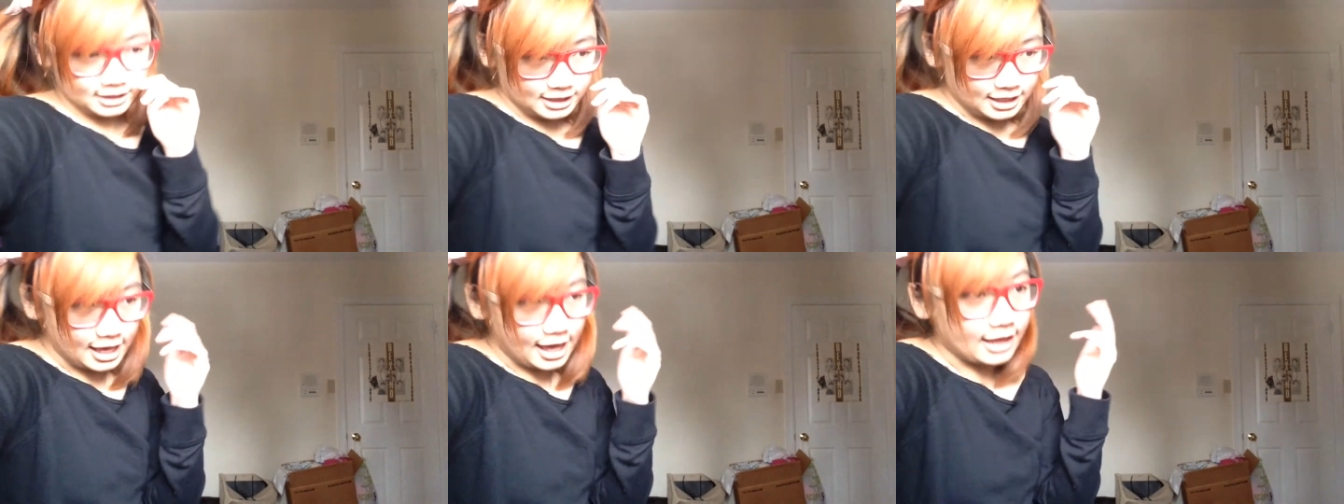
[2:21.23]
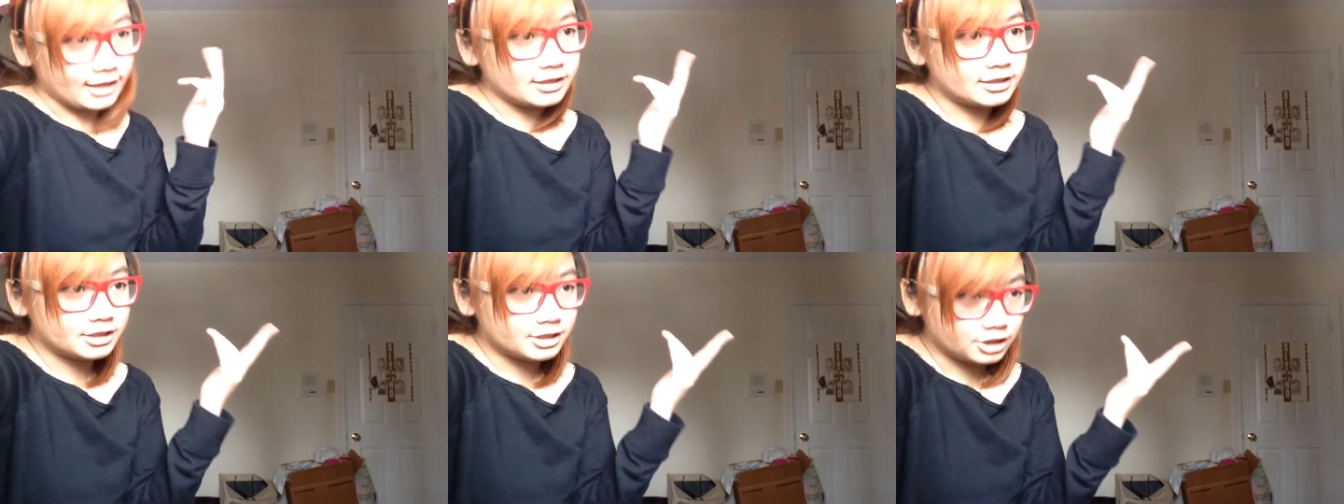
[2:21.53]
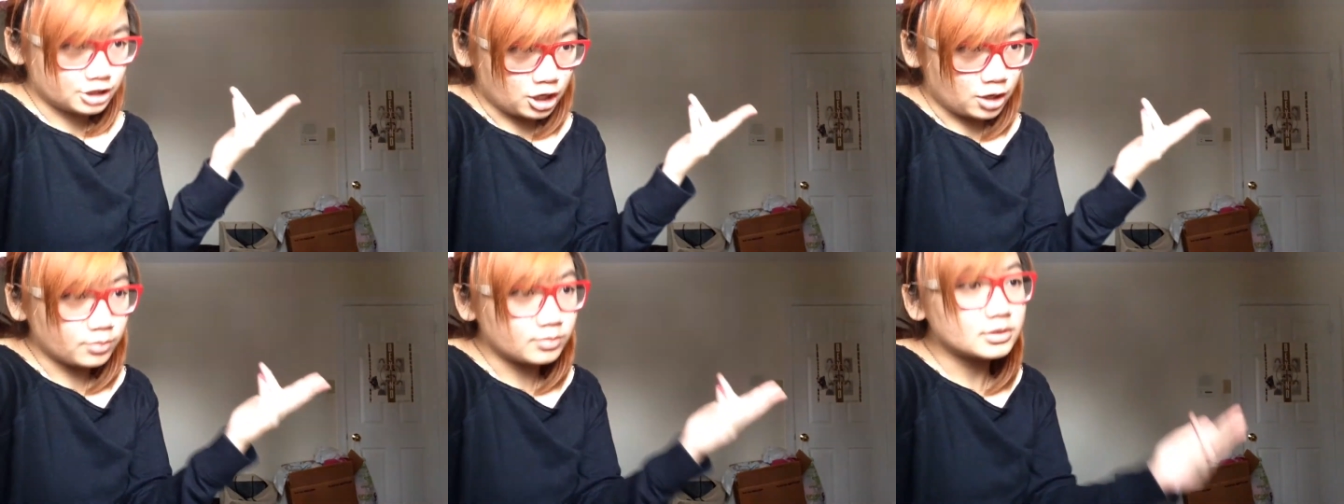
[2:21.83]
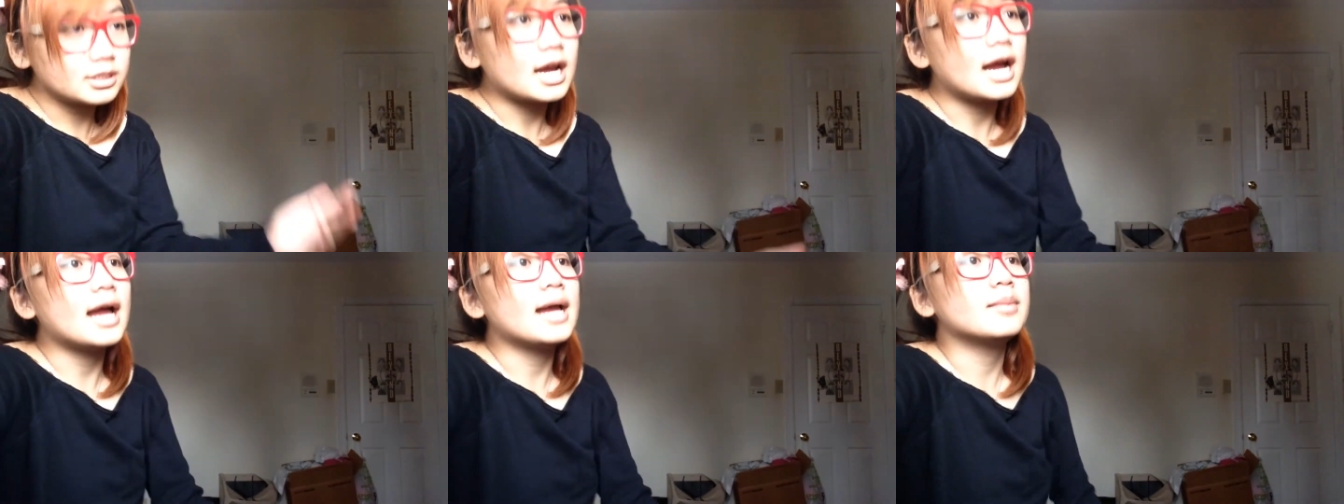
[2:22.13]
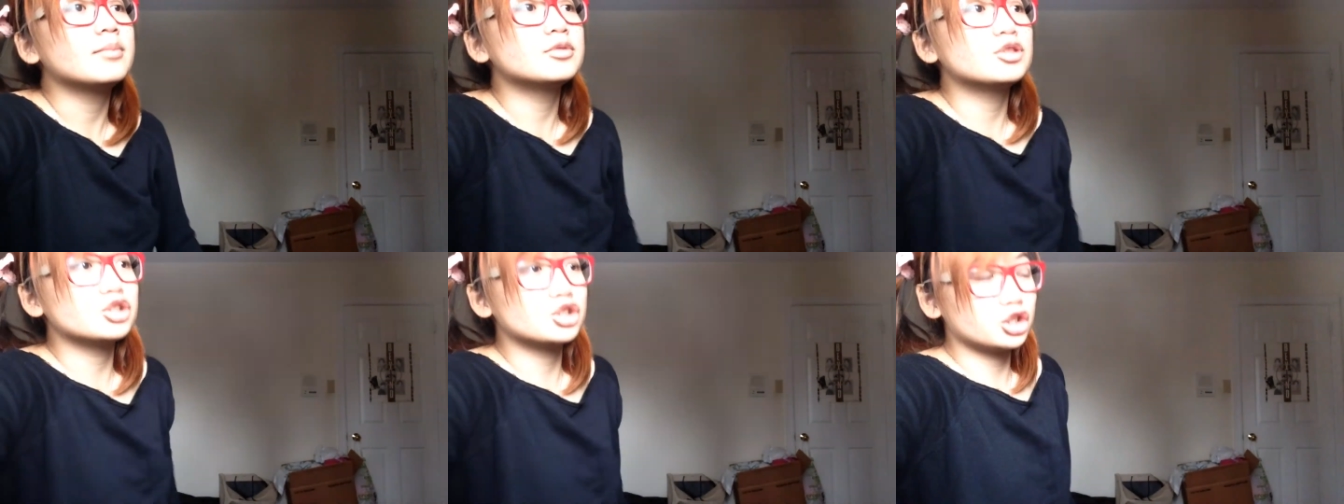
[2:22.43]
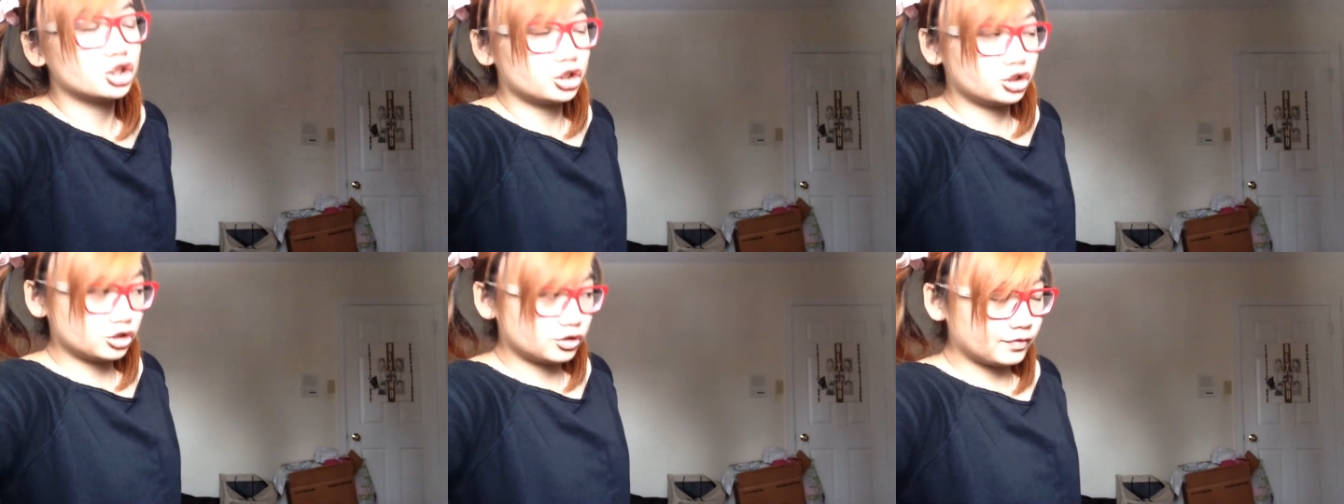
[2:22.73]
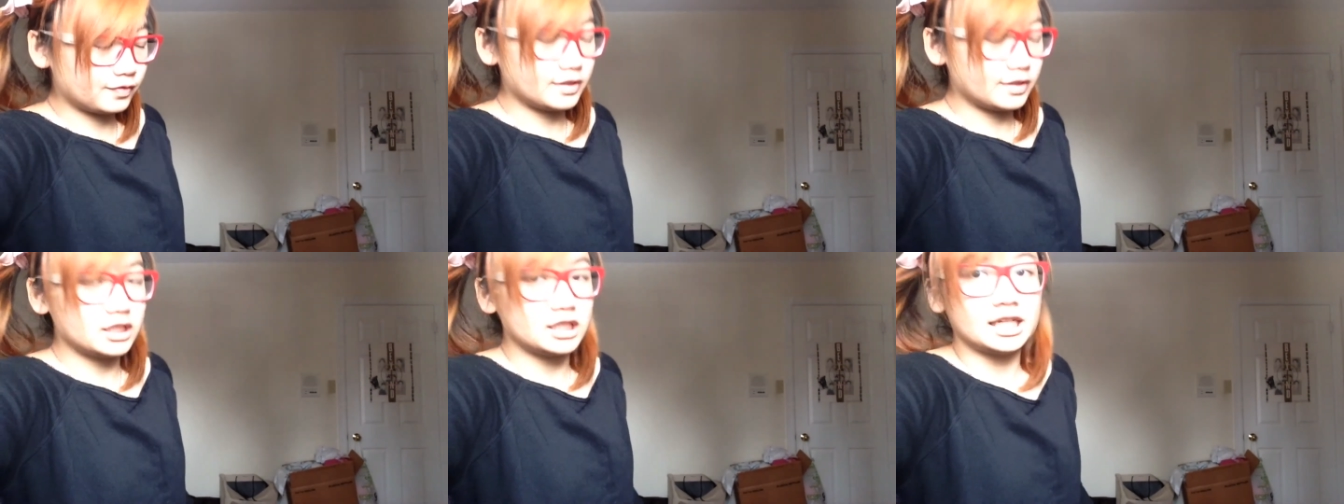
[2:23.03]
Yes, sometimes
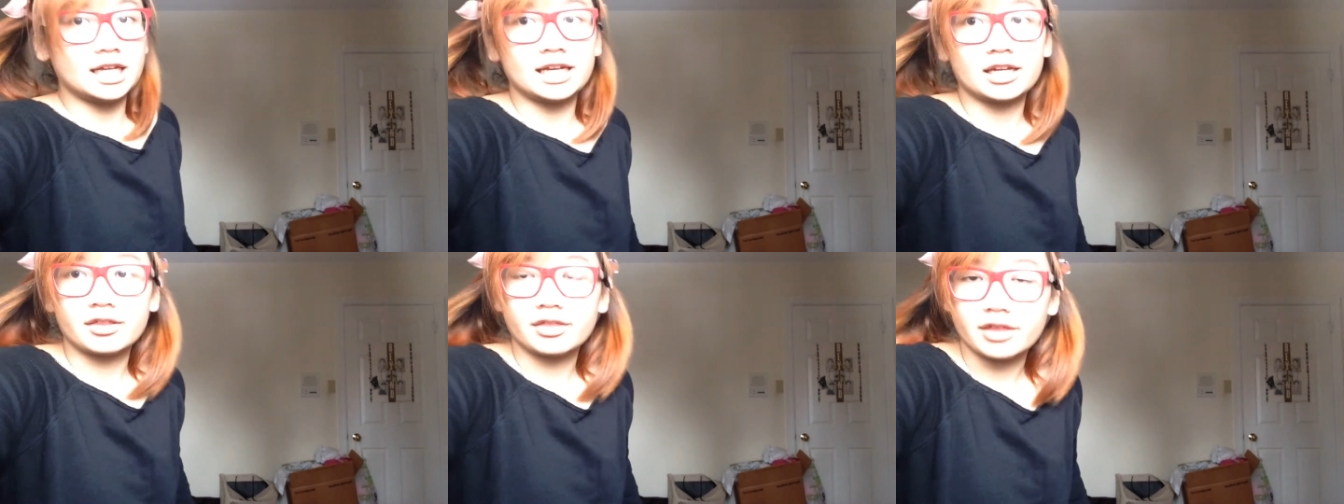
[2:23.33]
girls feel like